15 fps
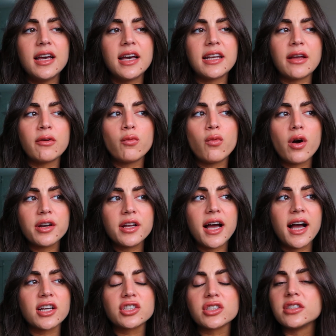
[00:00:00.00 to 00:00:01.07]
And I want to
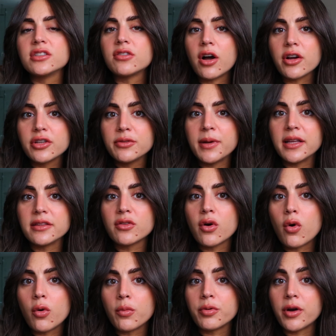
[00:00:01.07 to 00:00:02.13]
actually document the
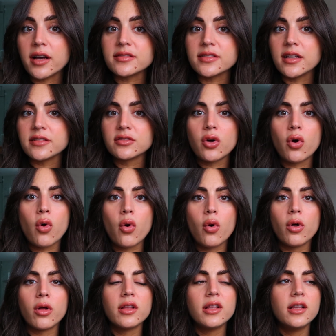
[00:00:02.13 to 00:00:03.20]
whole process, the
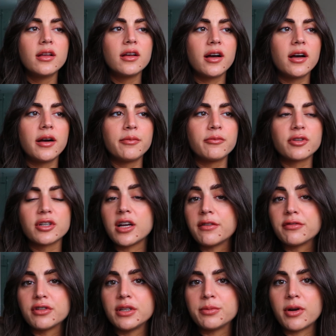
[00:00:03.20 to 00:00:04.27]
whole
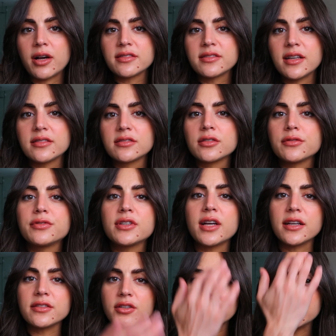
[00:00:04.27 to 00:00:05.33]
recovery process. So if you
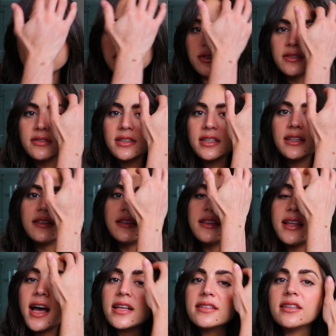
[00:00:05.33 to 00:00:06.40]
guys are interested in
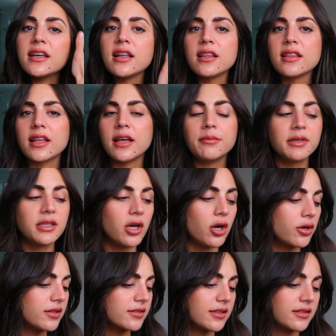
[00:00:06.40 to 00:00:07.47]
that, let me
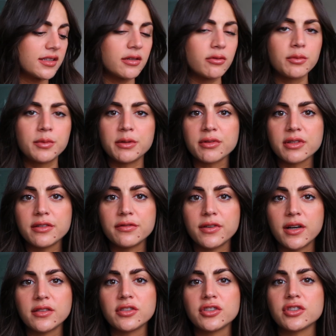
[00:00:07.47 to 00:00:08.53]
know, because I think it would be really
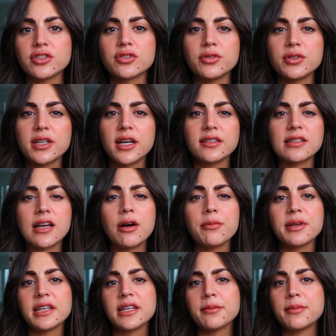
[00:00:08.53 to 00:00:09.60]
fun to just show you guys how
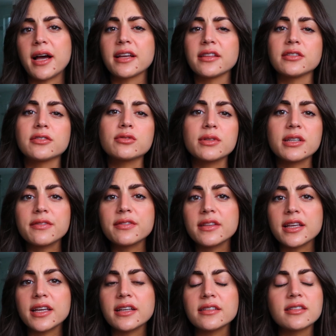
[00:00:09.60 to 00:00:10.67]
I'm getting back in the swing of
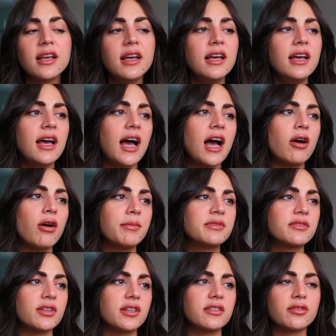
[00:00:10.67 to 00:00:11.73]
things, how I'm
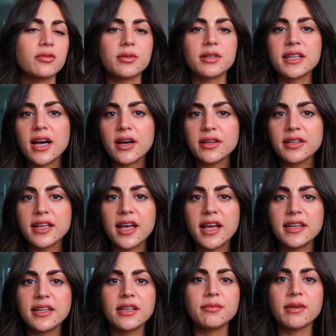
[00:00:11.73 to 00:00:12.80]
starting to work out
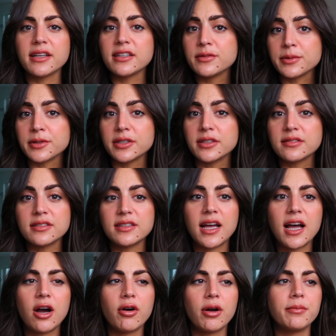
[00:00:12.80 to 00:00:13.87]
again, and my experience, and
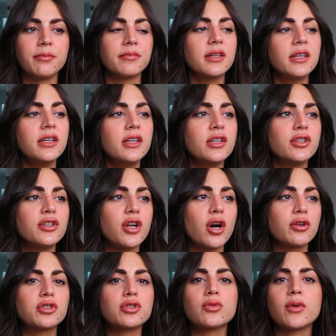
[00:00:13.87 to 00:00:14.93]
how I'm, you
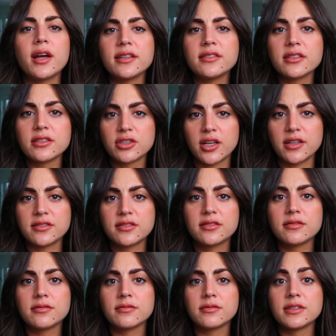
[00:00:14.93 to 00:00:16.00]
know, trying to
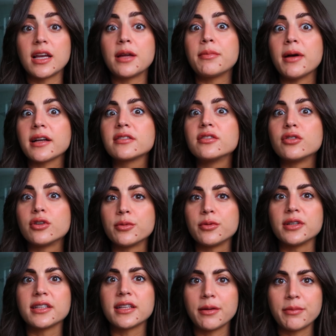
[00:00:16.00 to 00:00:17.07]
just get back to
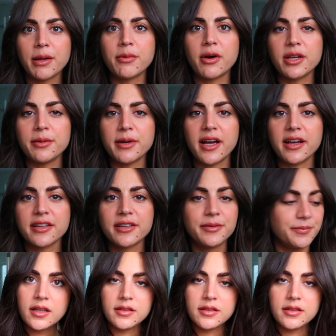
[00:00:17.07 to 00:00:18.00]
normal and get my body back.